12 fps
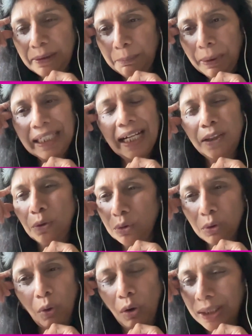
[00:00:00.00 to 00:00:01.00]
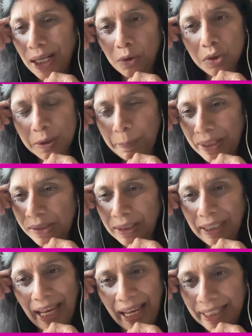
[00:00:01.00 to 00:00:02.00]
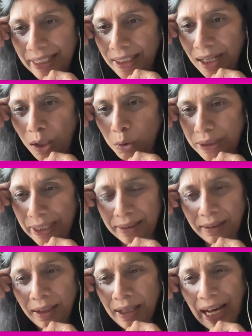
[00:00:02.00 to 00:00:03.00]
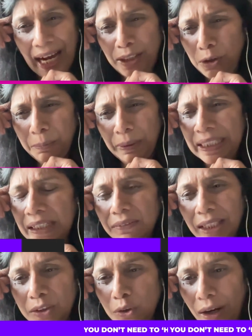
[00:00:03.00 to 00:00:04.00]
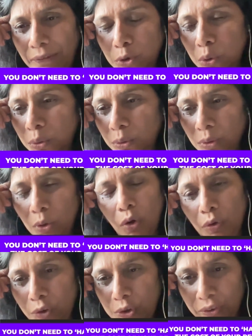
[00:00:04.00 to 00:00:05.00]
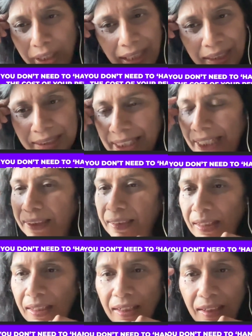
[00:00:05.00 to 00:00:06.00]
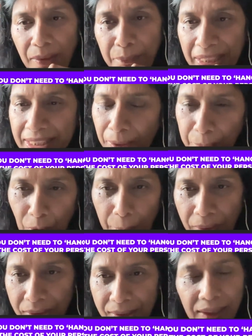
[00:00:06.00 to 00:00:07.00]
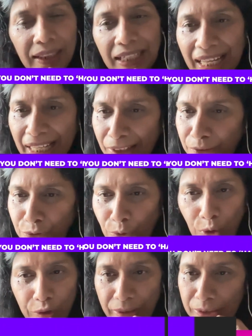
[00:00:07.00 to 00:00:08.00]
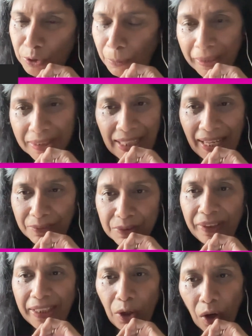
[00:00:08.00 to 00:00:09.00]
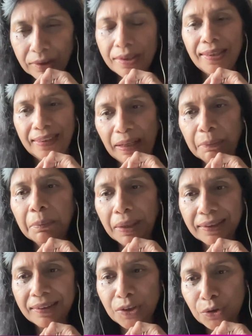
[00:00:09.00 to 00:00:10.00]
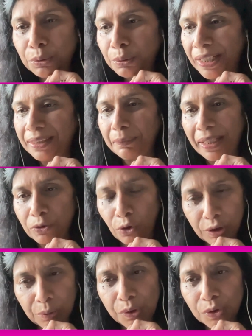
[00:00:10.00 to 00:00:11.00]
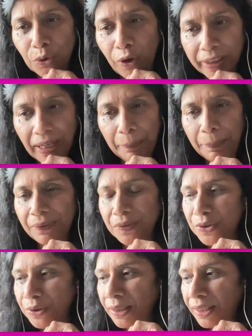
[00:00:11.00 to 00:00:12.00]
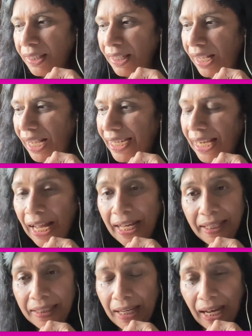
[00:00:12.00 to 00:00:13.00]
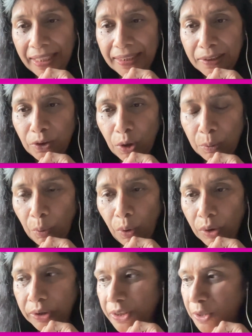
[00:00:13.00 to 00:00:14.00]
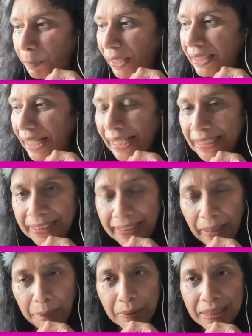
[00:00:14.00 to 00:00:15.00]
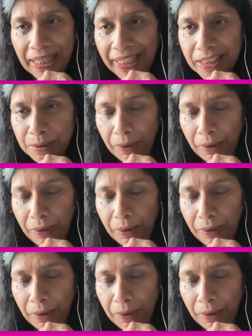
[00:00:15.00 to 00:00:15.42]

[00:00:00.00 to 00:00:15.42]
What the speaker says: But I don't go around especially hanging out, and I don't believe that you have to go for drinks and mess up your personal life or, because I was very cognizant. I'm a mother too, and my daughter was growing up. I did not want to spend any time besides my